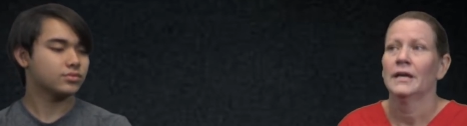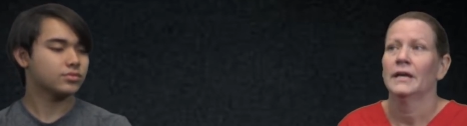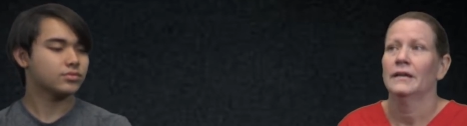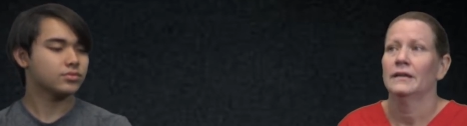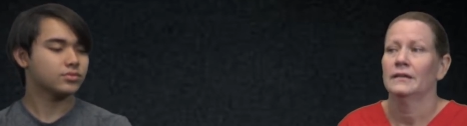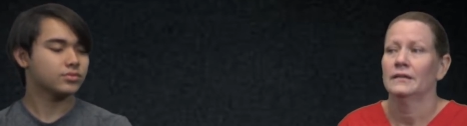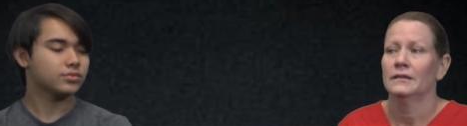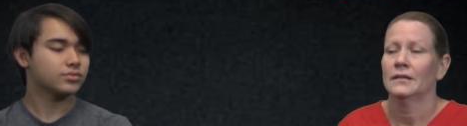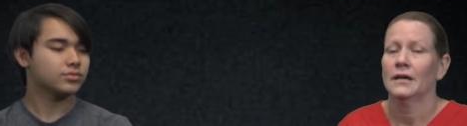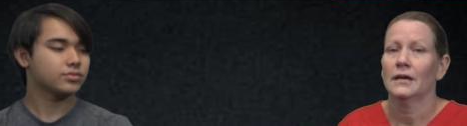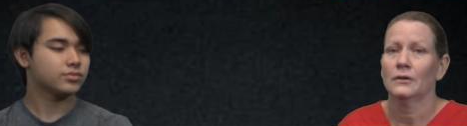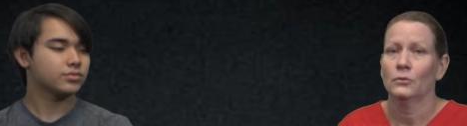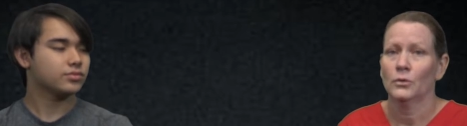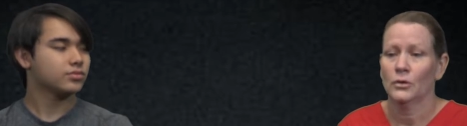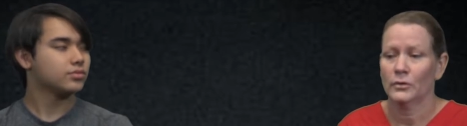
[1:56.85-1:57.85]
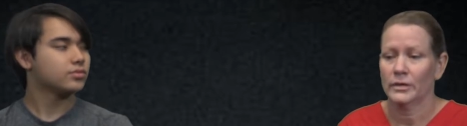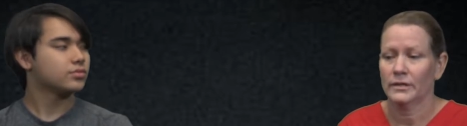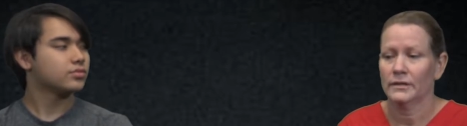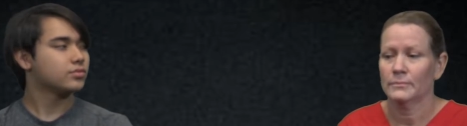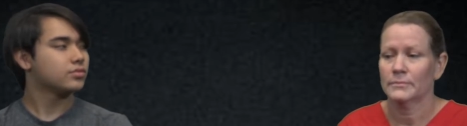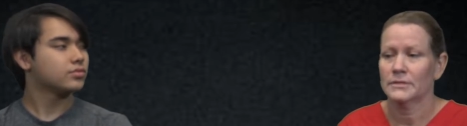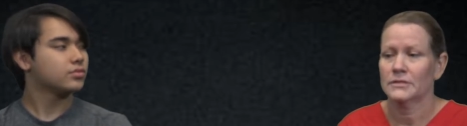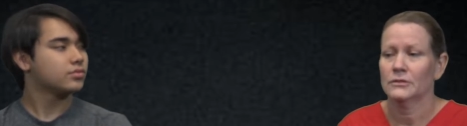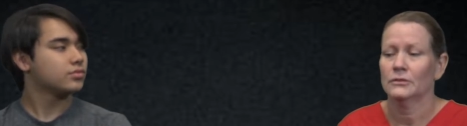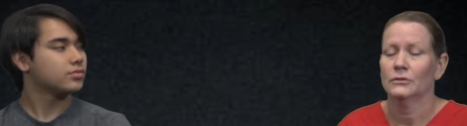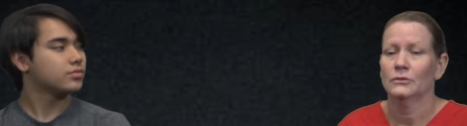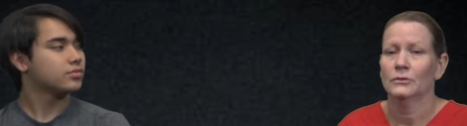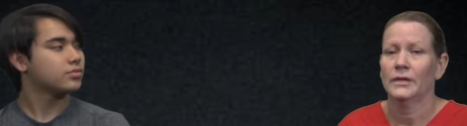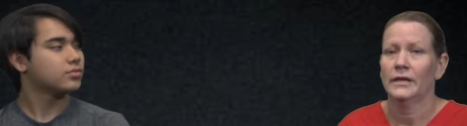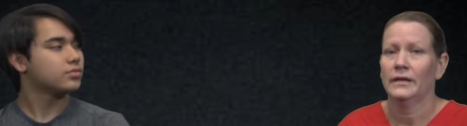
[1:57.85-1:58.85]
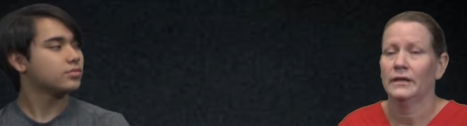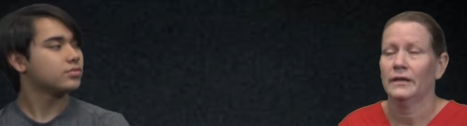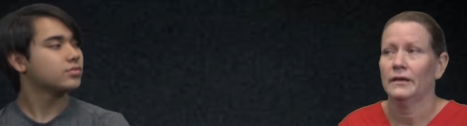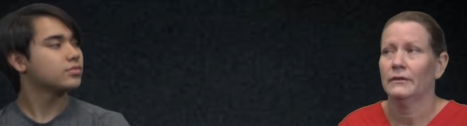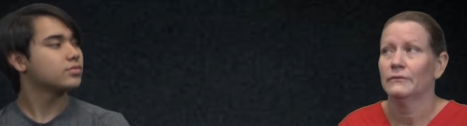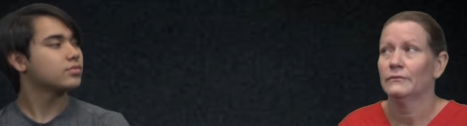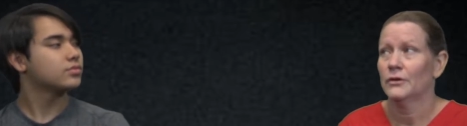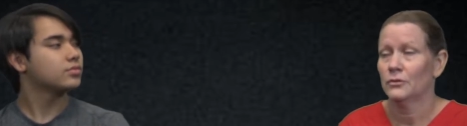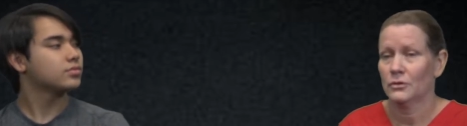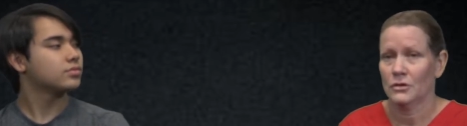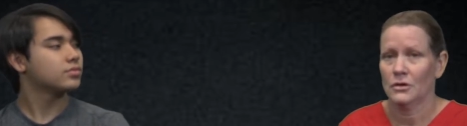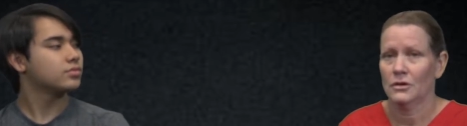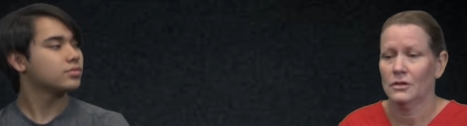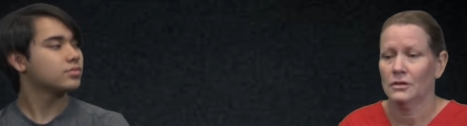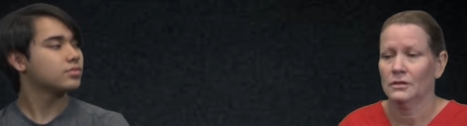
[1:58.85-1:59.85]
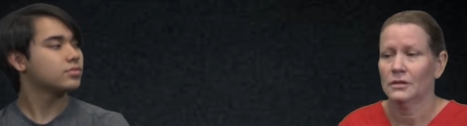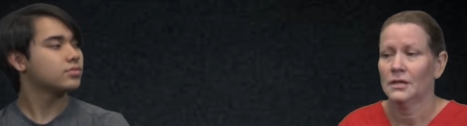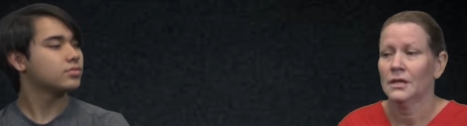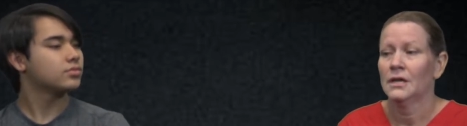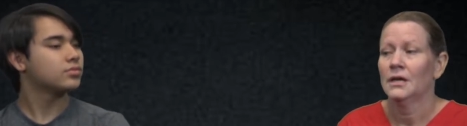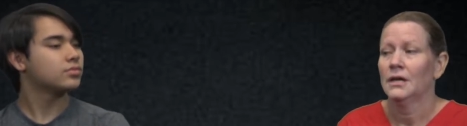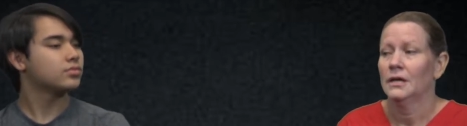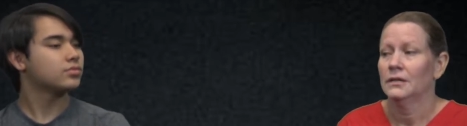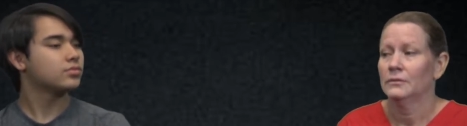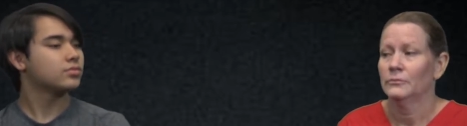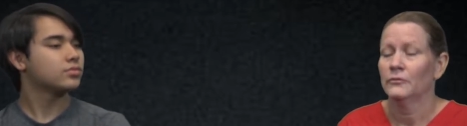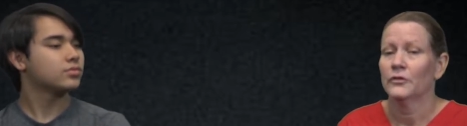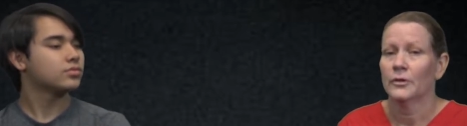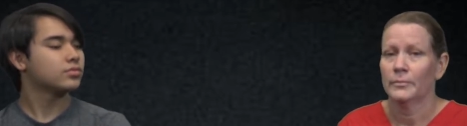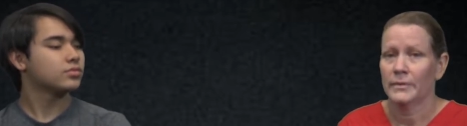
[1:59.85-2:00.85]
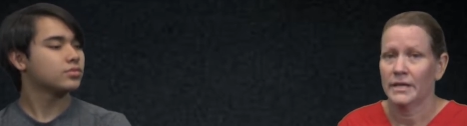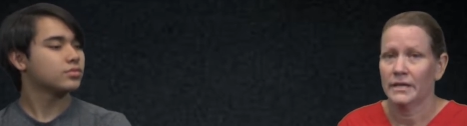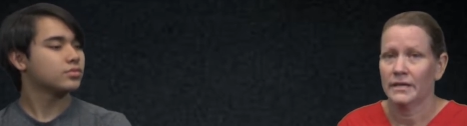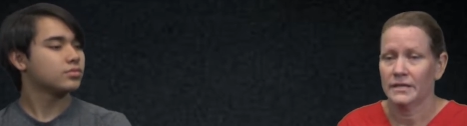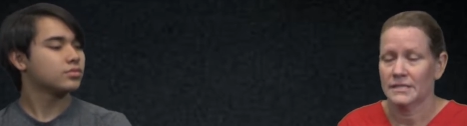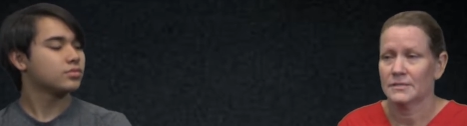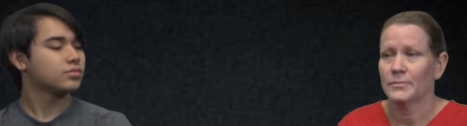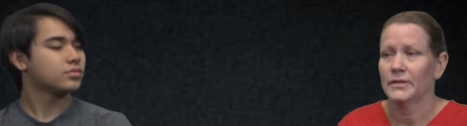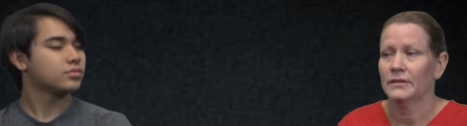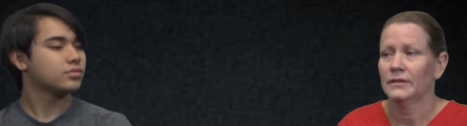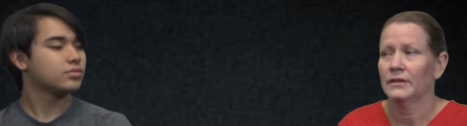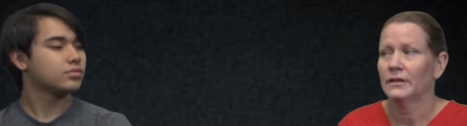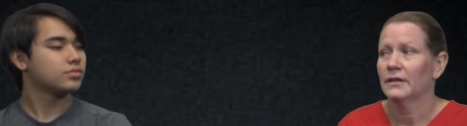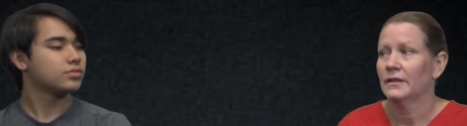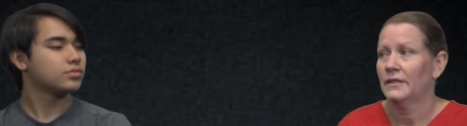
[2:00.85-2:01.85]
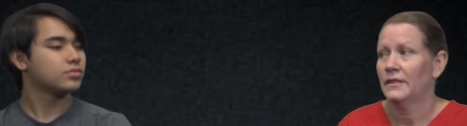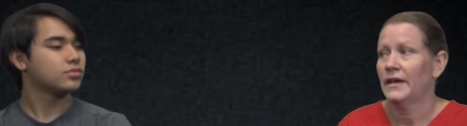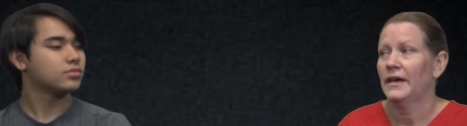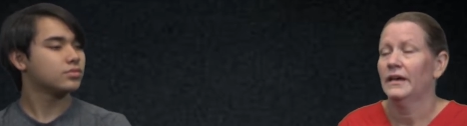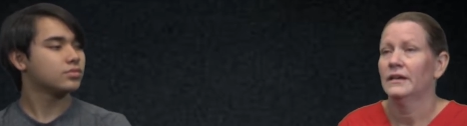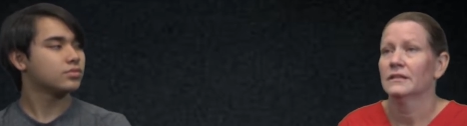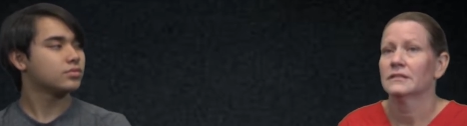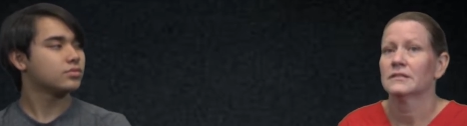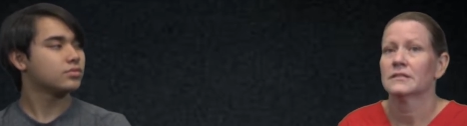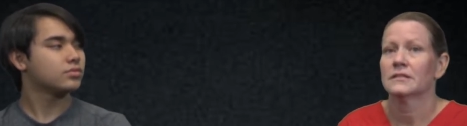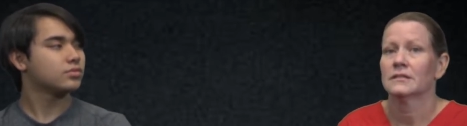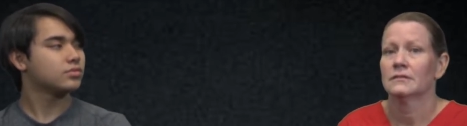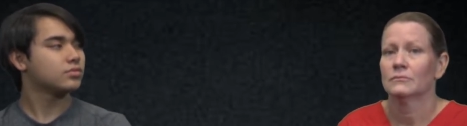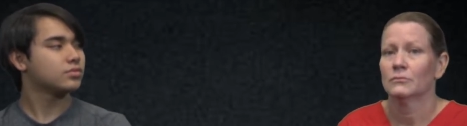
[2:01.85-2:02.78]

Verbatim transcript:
Speaker 1: and I woke up to a phone call um, from my husband that